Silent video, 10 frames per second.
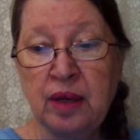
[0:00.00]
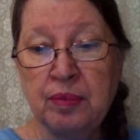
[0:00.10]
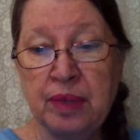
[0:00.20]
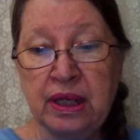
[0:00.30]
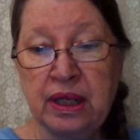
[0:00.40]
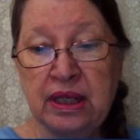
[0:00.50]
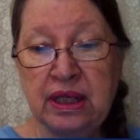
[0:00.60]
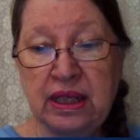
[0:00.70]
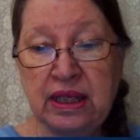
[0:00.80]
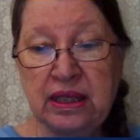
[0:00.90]
but
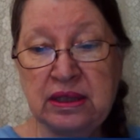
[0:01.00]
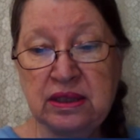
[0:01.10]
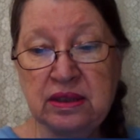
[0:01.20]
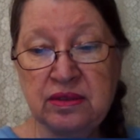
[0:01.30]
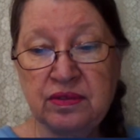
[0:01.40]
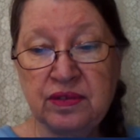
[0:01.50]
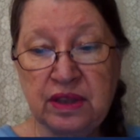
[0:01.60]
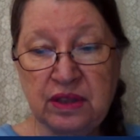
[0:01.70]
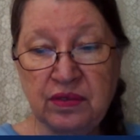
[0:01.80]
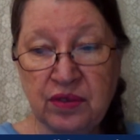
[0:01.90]
he's
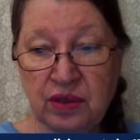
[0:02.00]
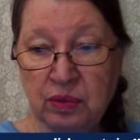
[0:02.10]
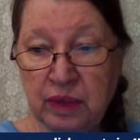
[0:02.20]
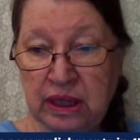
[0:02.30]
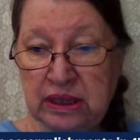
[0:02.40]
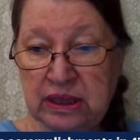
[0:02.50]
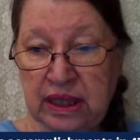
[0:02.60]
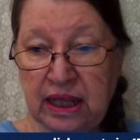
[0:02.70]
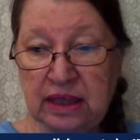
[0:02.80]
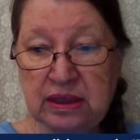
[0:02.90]
feeling very weak
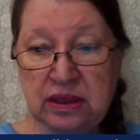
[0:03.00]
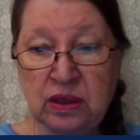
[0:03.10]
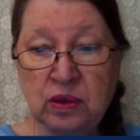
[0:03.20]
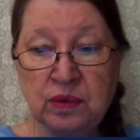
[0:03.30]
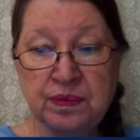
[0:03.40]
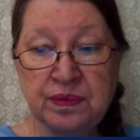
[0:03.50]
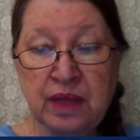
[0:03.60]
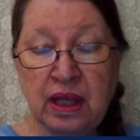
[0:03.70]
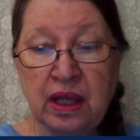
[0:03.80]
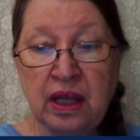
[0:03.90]
today. So
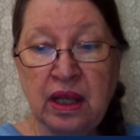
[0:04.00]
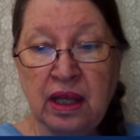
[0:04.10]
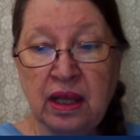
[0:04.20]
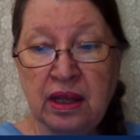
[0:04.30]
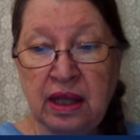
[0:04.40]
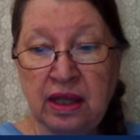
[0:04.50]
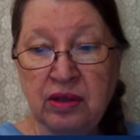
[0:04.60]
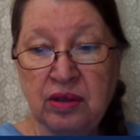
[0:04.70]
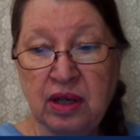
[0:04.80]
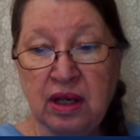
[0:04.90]
thank
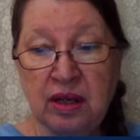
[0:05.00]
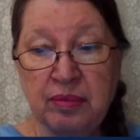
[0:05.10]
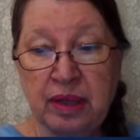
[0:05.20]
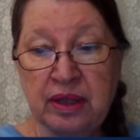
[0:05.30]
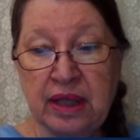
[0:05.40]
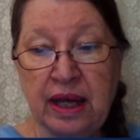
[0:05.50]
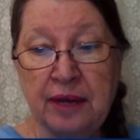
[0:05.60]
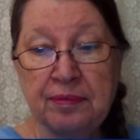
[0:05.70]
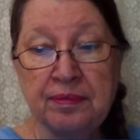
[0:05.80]
you, Donna, about that.